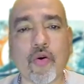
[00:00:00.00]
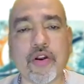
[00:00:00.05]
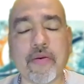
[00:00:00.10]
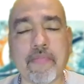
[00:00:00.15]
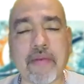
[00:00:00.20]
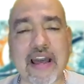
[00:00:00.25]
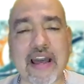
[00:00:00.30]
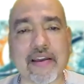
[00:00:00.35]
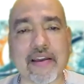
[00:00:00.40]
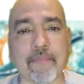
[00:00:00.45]

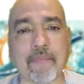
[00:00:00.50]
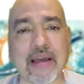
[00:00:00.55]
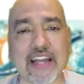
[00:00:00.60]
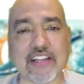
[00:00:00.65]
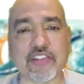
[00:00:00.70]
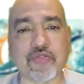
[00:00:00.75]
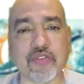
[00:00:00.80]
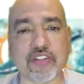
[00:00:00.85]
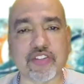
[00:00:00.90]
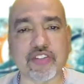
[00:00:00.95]
Cornerback
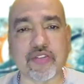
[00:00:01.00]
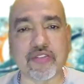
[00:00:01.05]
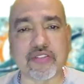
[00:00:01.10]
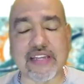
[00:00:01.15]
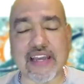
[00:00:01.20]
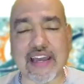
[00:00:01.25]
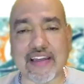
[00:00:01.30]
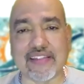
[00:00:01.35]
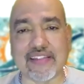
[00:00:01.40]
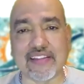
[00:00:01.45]
Patrick
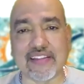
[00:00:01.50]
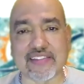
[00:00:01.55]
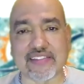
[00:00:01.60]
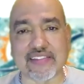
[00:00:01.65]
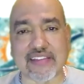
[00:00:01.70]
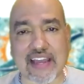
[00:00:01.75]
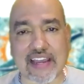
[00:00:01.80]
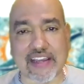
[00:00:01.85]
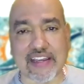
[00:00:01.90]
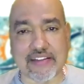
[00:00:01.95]
Surtain
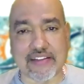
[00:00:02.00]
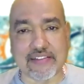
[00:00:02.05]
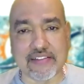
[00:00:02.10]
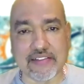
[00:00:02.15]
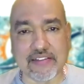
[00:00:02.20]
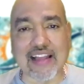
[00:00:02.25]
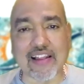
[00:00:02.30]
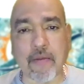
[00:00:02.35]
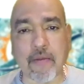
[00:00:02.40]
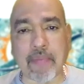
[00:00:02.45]
II,
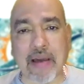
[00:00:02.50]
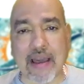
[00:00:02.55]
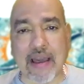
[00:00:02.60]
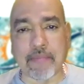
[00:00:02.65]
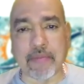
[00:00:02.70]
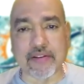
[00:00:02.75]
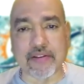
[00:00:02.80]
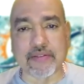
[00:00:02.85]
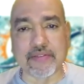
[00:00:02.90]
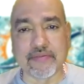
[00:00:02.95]

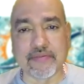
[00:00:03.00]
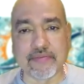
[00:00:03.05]
Alabama.